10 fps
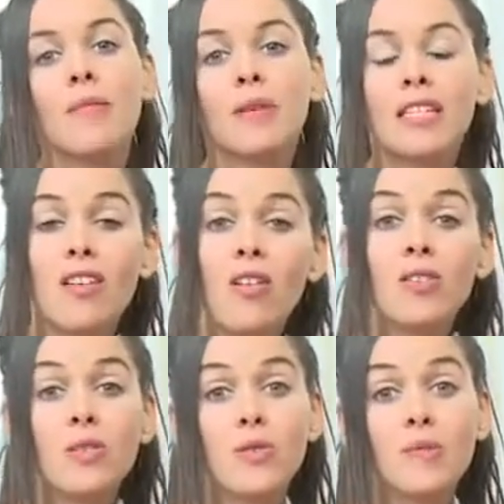but it's
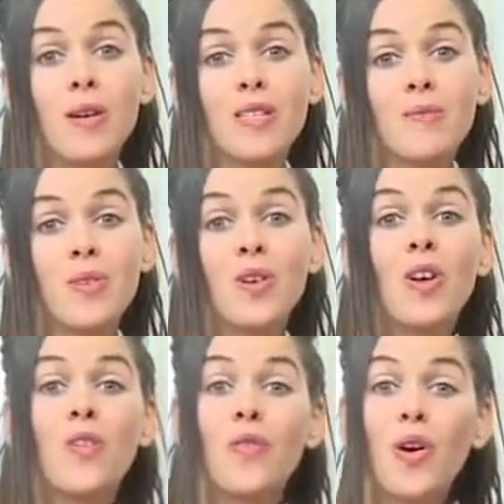also responsible
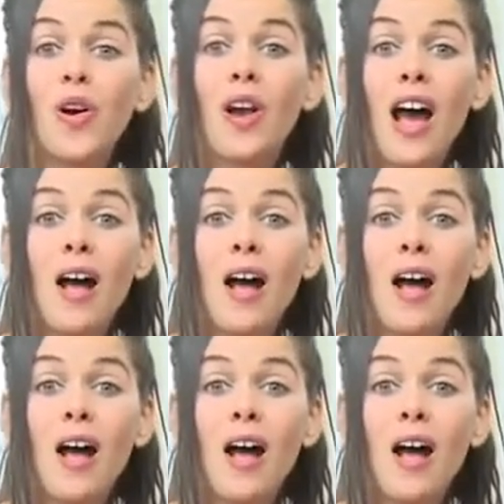for